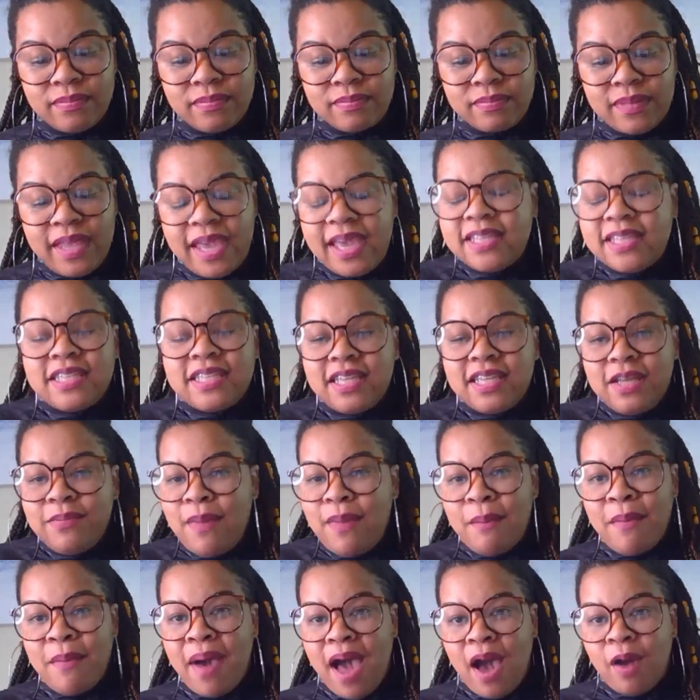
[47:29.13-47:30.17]
Instantly, my
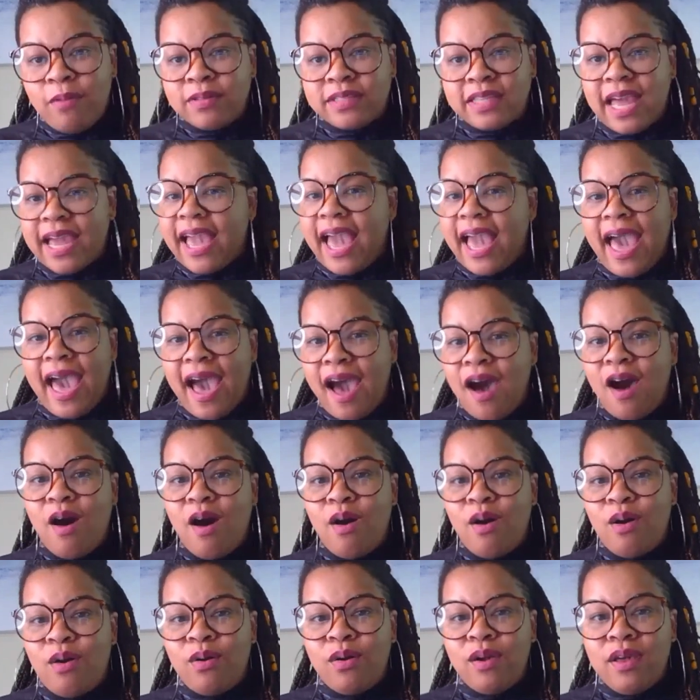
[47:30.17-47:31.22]
mind was like,
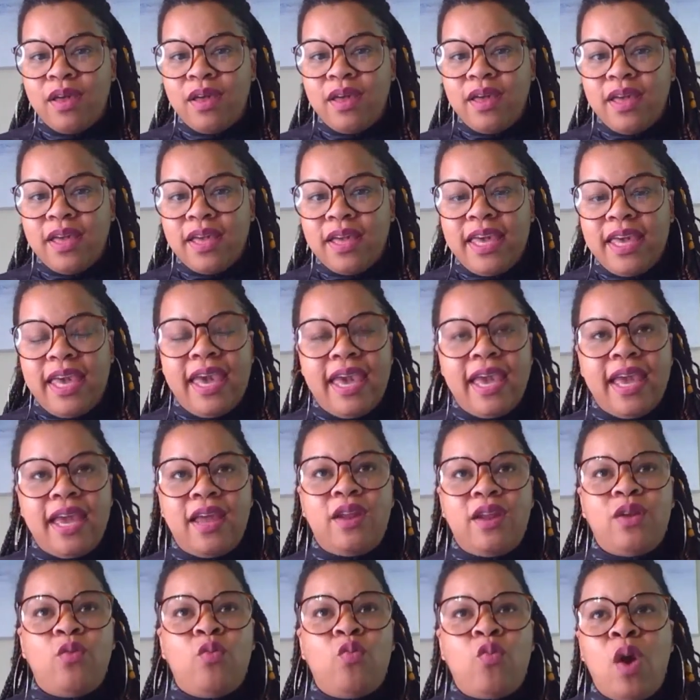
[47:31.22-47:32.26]
how
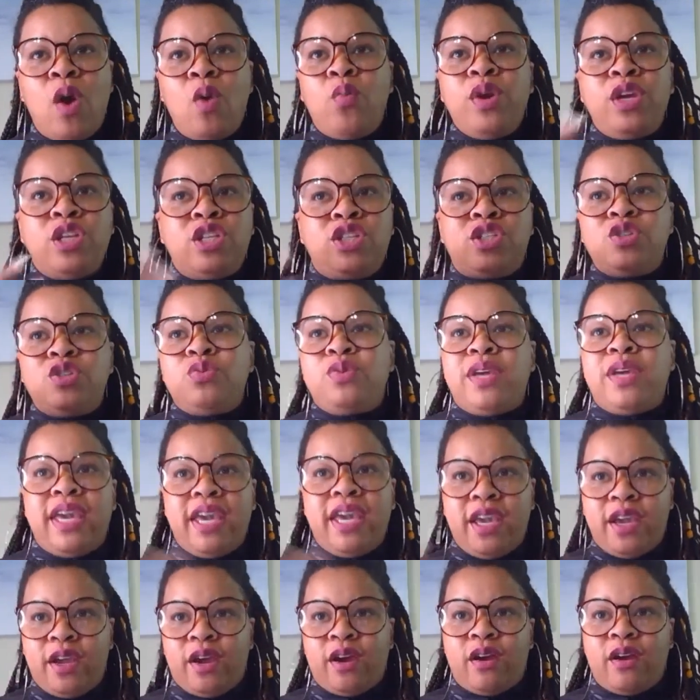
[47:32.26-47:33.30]
can what we do
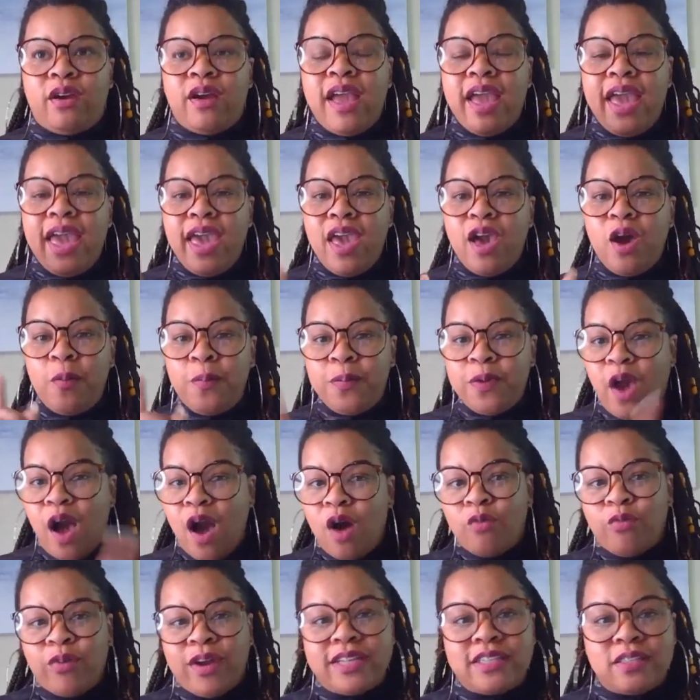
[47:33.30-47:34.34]
here help y'all
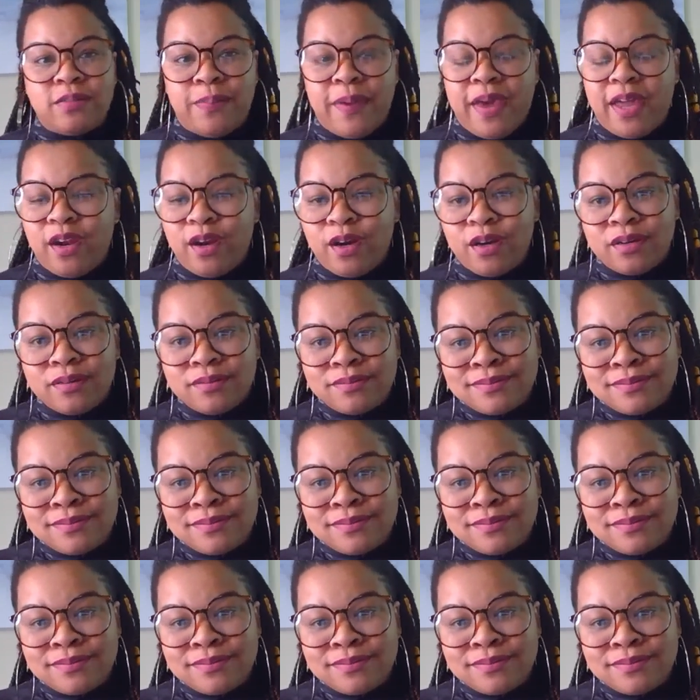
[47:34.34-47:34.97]
rest better?